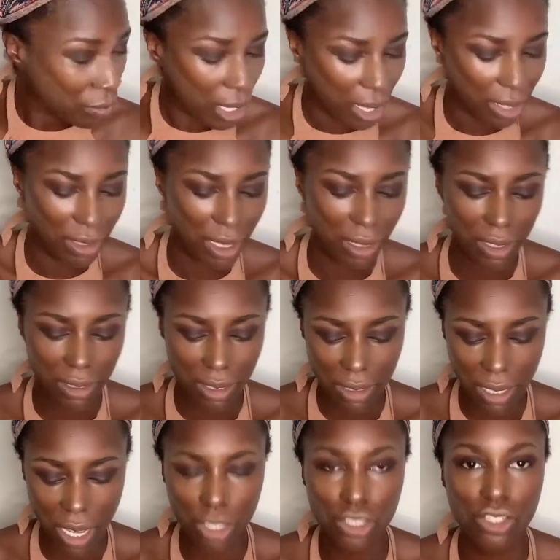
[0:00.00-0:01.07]
I think this is
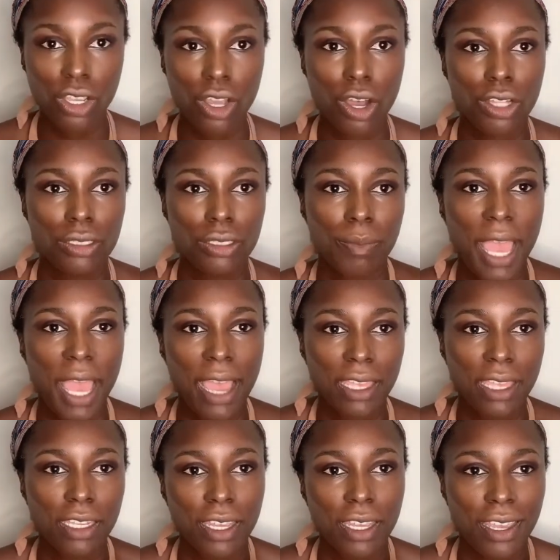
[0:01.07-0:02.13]
actually called a
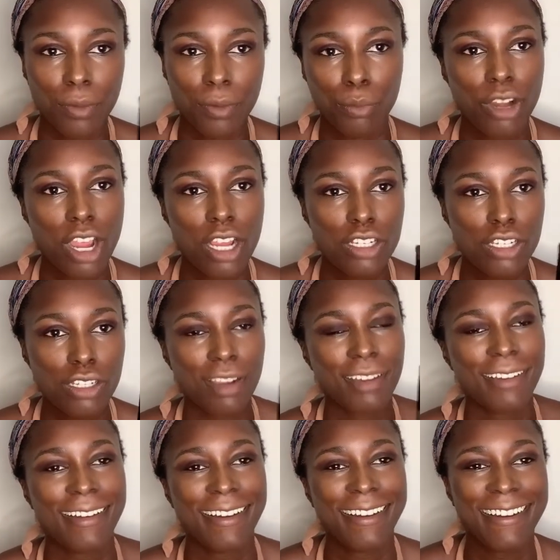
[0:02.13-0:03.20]
pack it in brush.
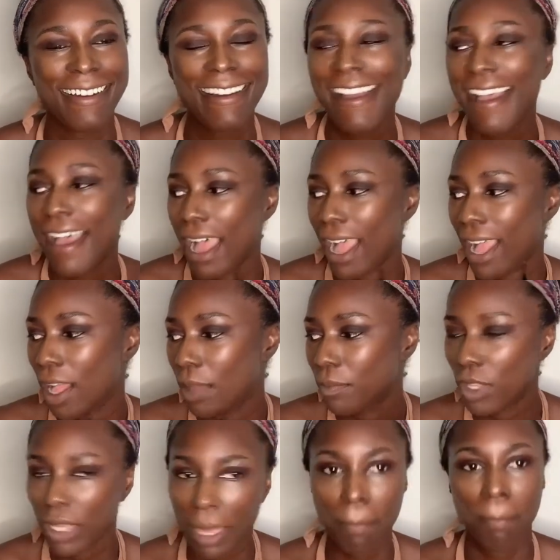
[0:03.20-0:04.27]

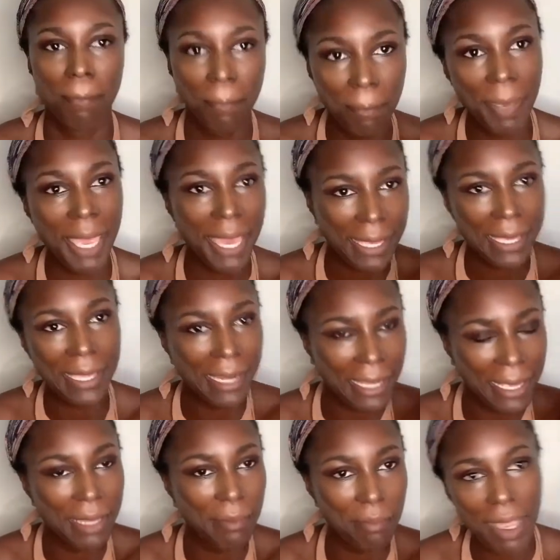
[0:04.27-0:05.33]
You like pack it
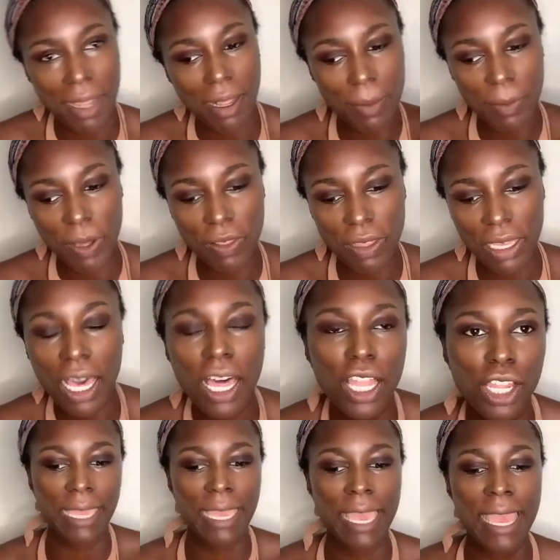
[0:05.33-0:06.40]
in, pack up all the
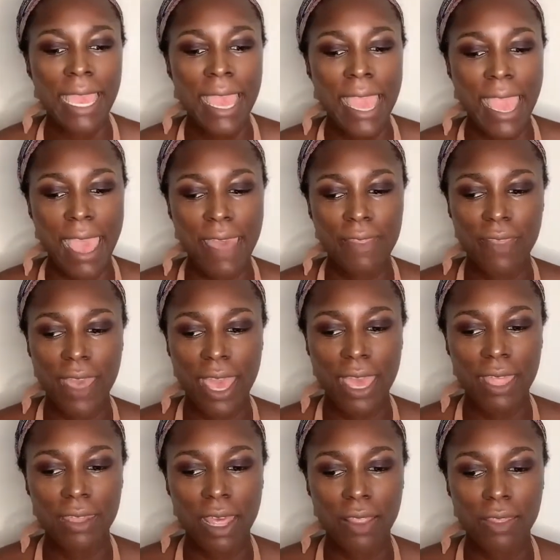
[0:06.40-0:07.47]
color. And
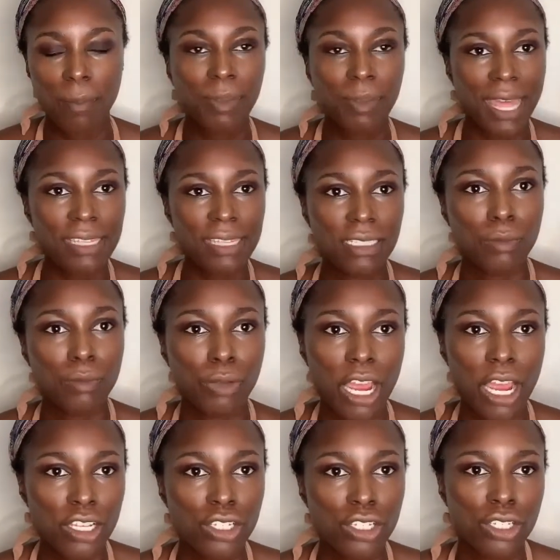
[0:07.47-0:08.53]
then the blending
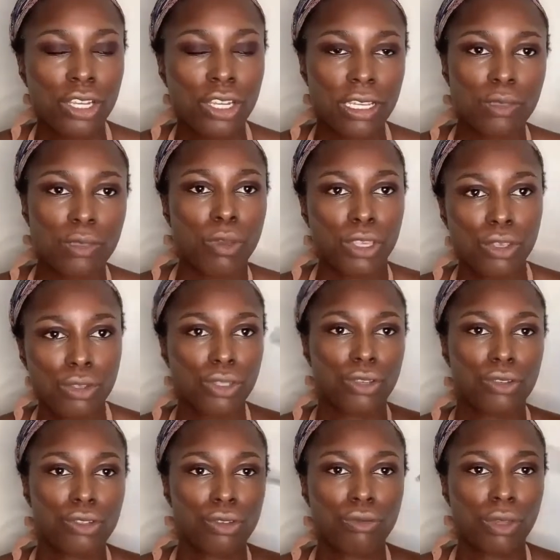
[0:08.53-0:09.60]
brush is what you
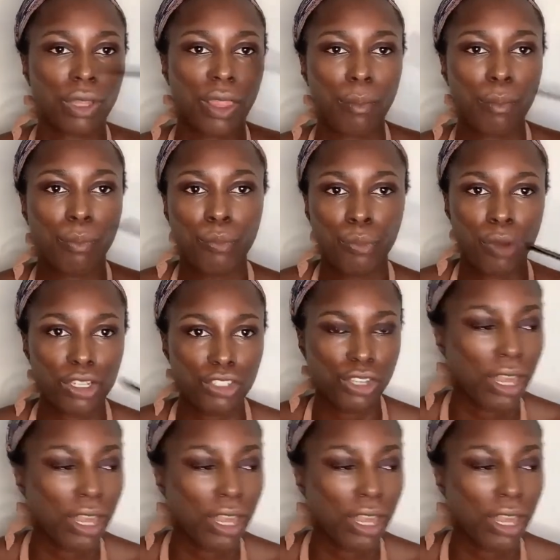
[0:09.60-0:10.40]
do to really brush it